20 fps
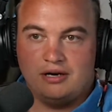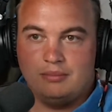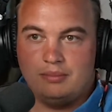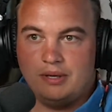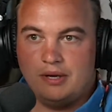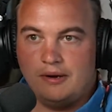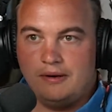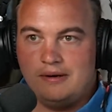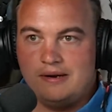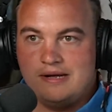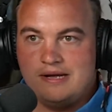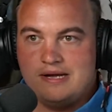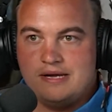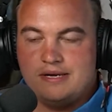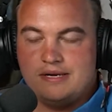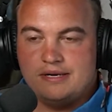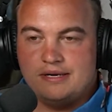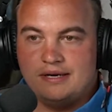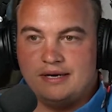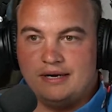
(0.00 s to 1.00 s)
but
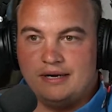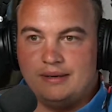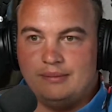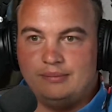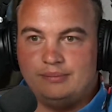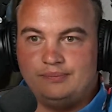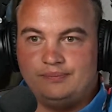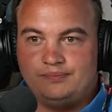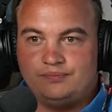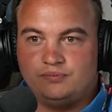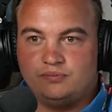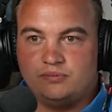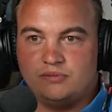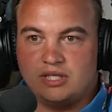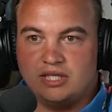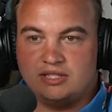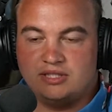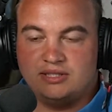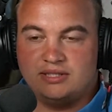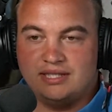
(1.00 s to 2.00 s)

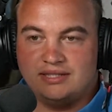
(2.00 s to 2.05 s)
that's